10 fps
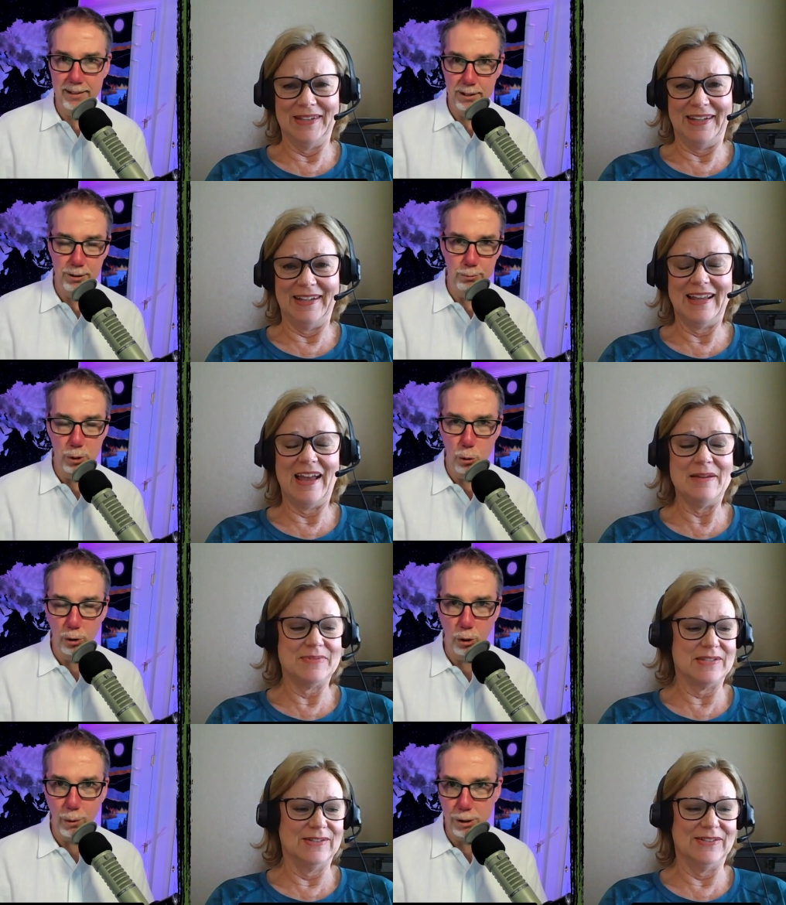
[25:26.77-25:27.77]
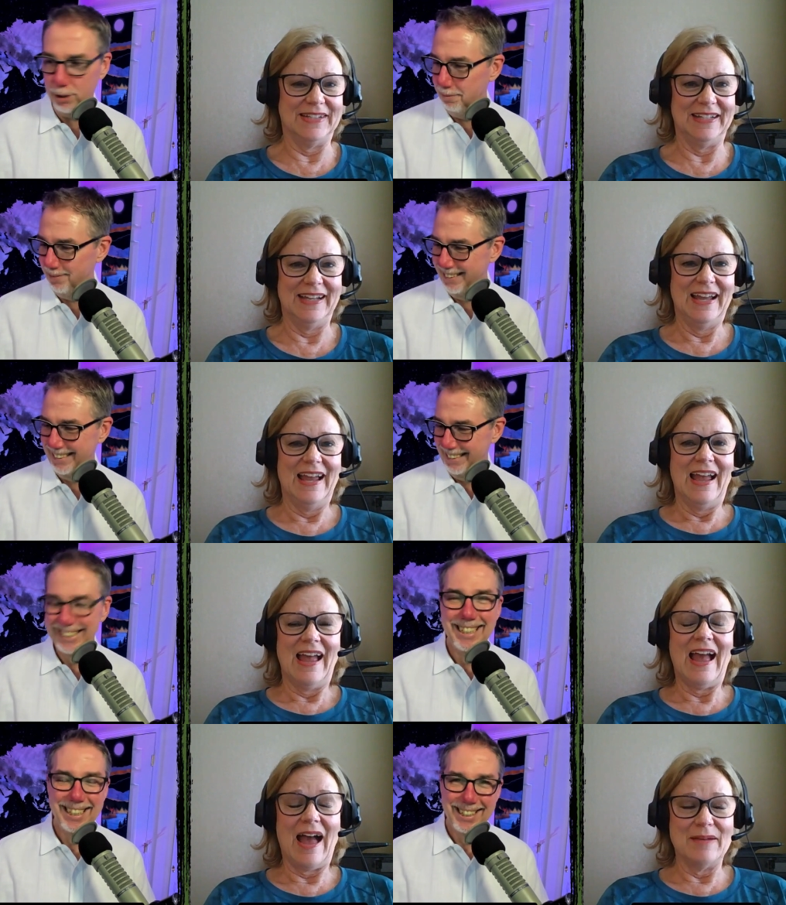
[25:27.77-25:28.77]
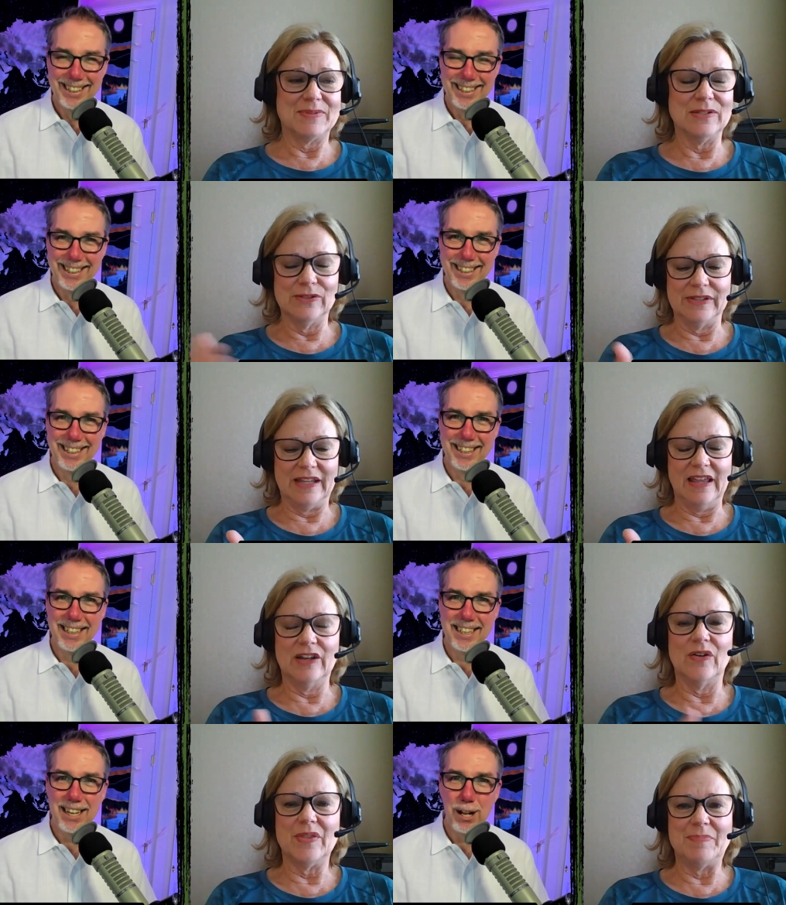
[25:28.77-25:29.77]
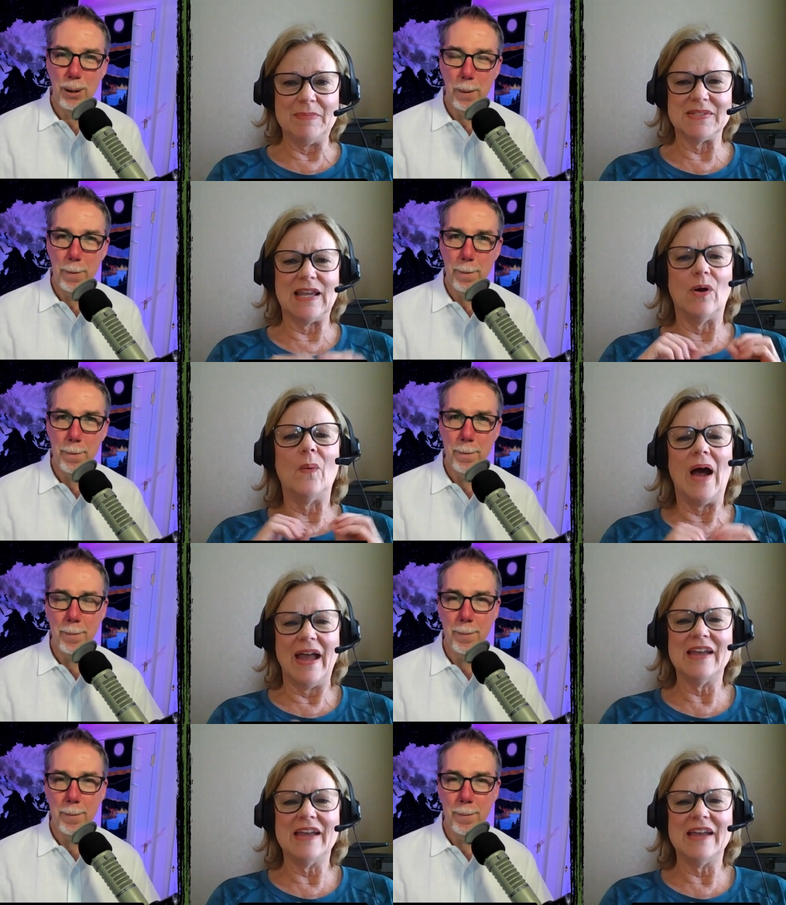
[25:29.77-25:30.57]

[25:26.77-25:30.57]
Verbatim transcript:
Speaker 1: that's a rhetorical absolutely. question. Absolutely. You know, people say, "Oh, I